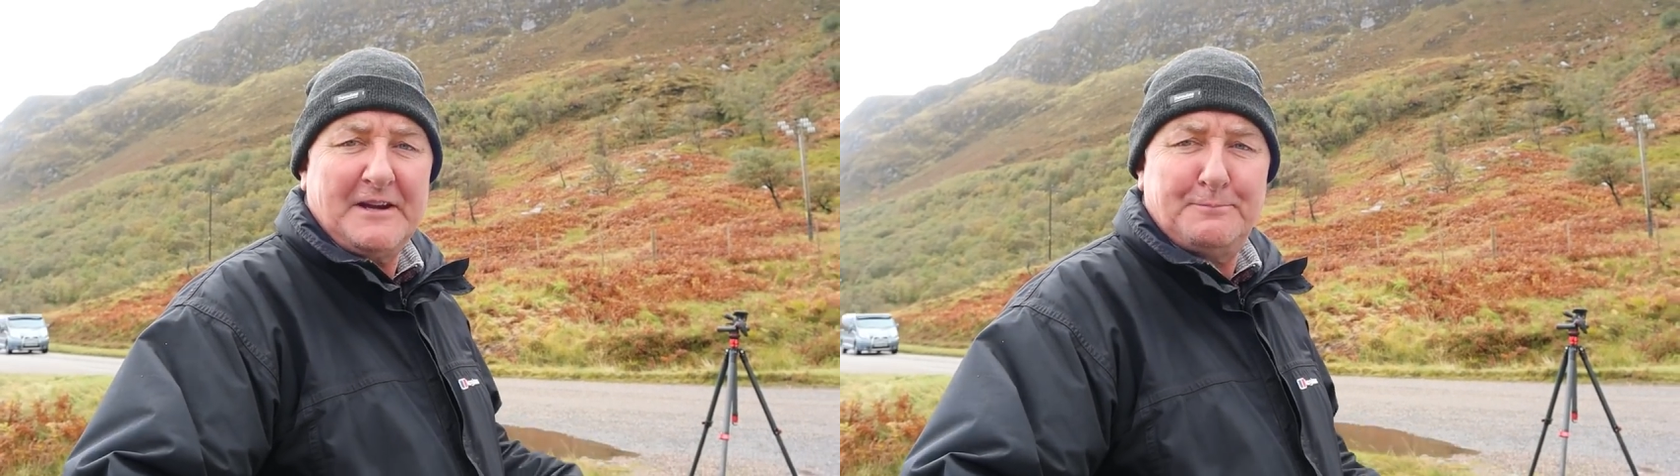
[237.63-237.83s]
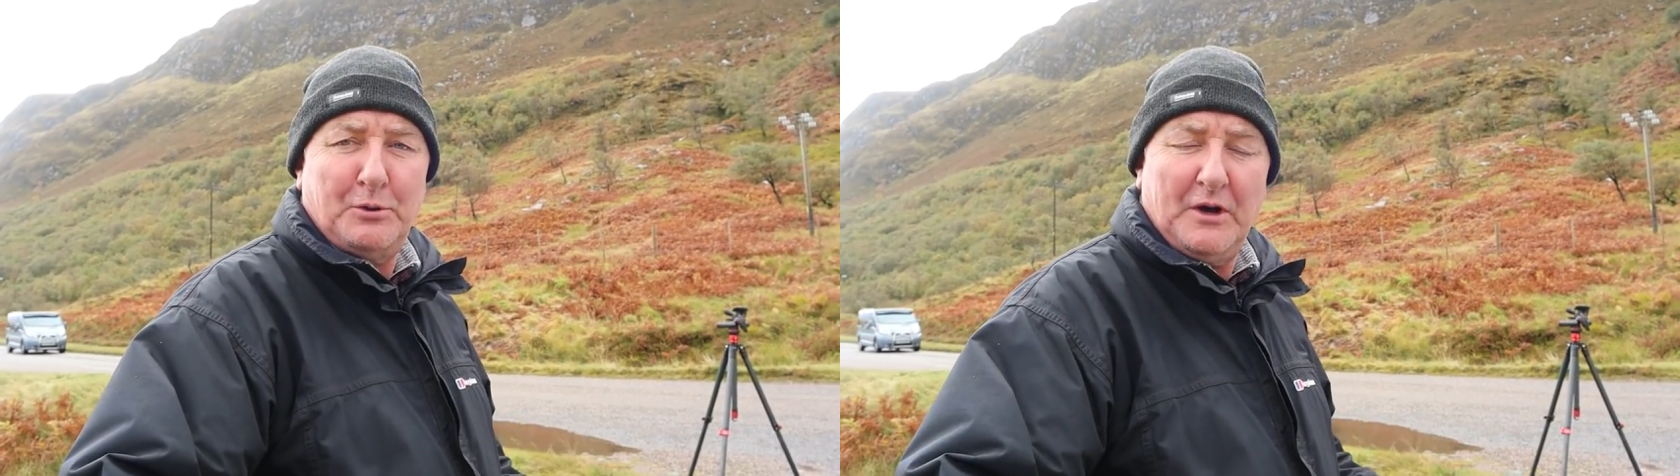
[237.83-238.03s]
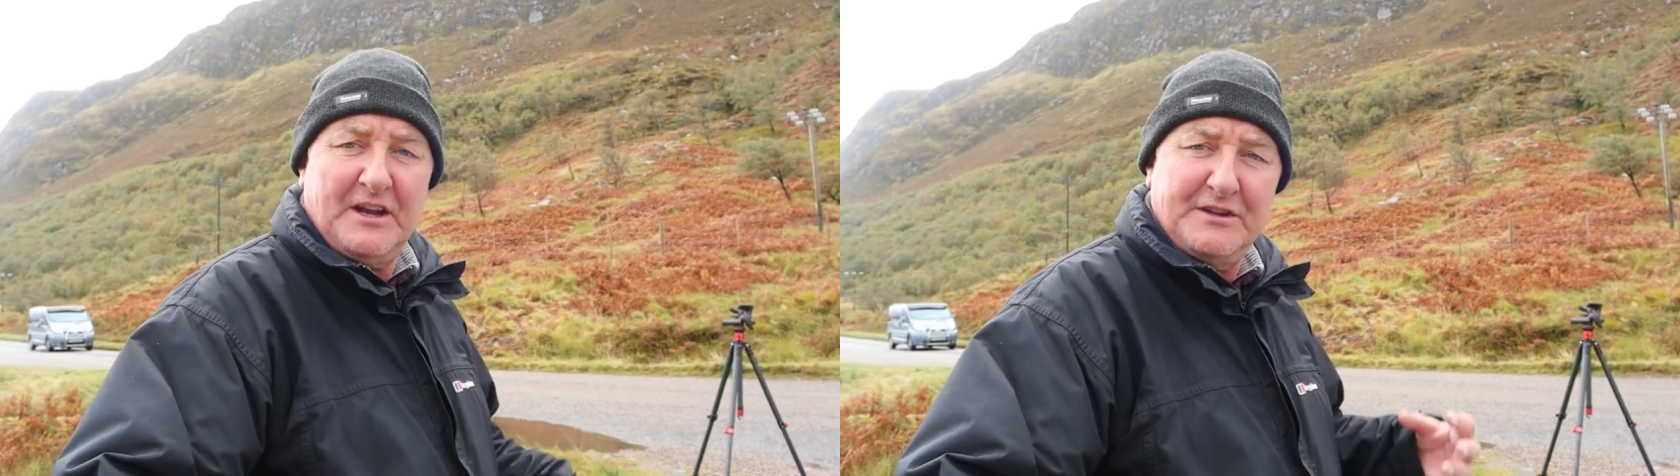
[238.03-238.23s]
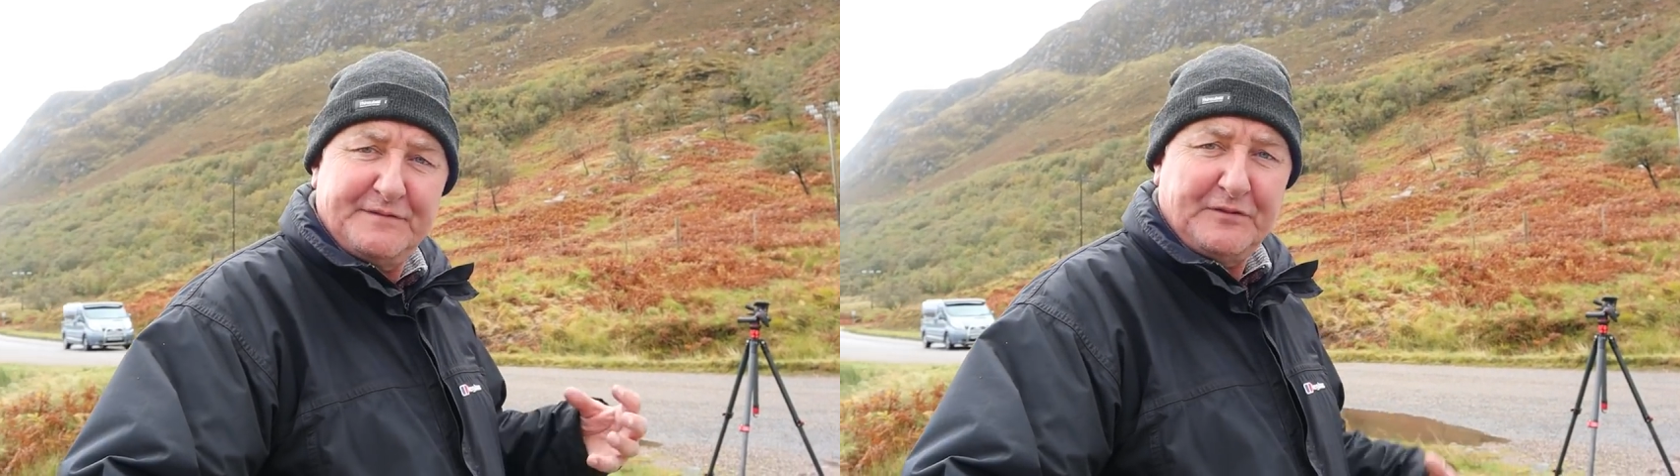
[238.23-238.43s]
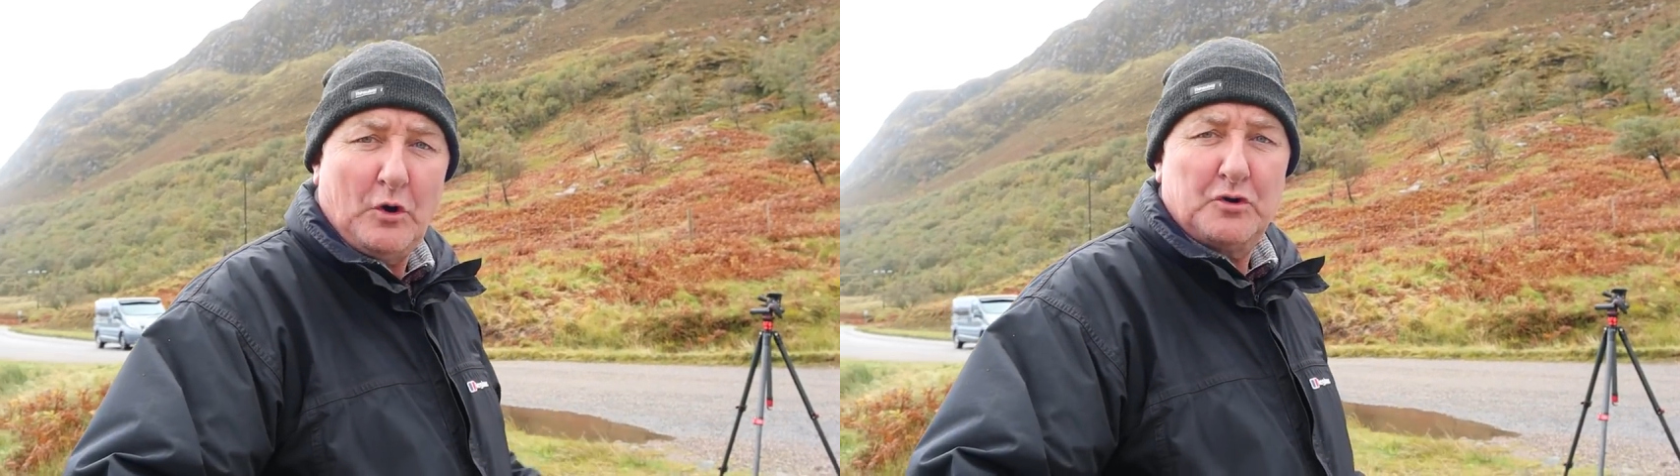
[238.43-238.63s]
could put in the
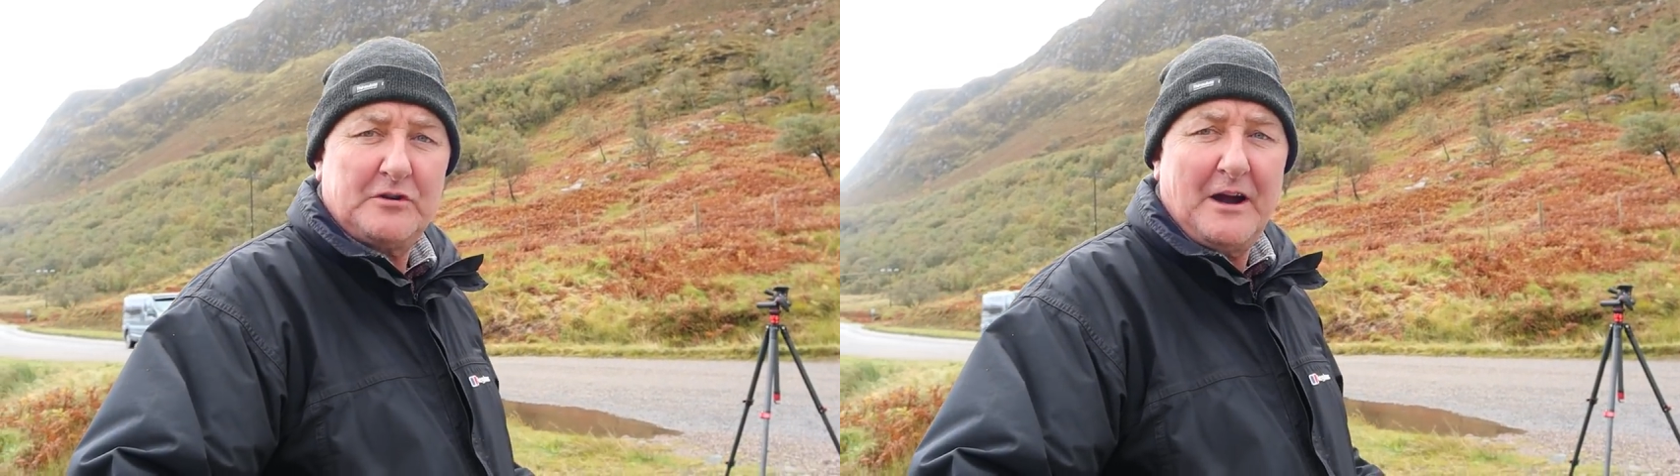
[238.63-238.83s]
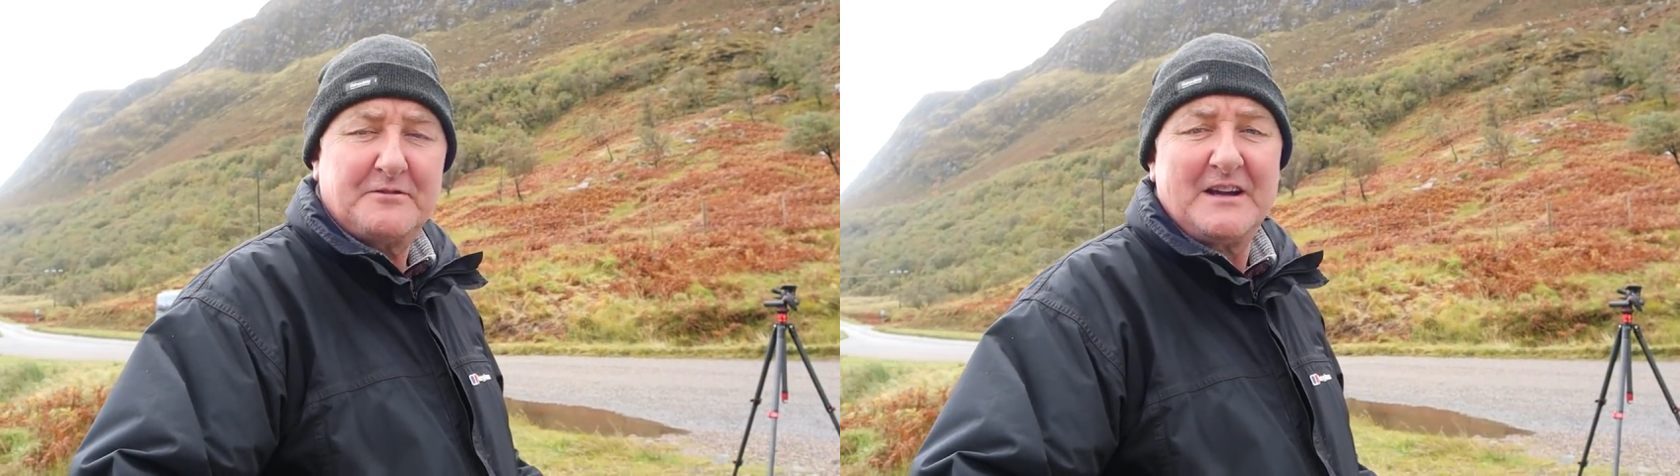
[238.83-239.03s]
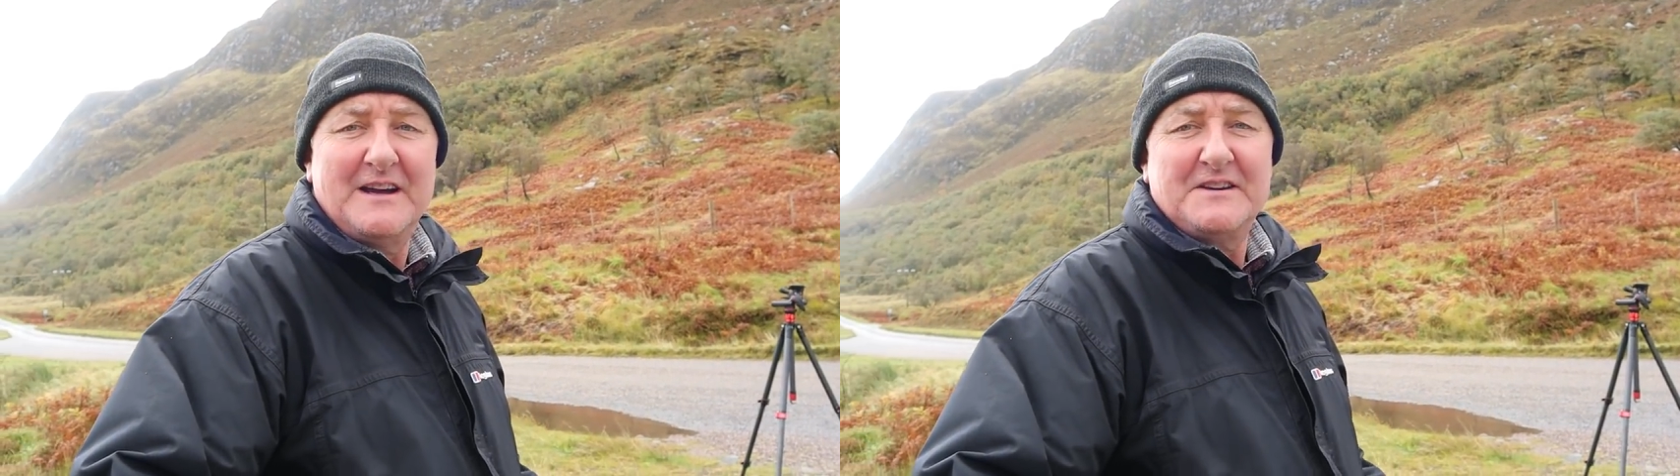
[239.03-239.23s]
foreground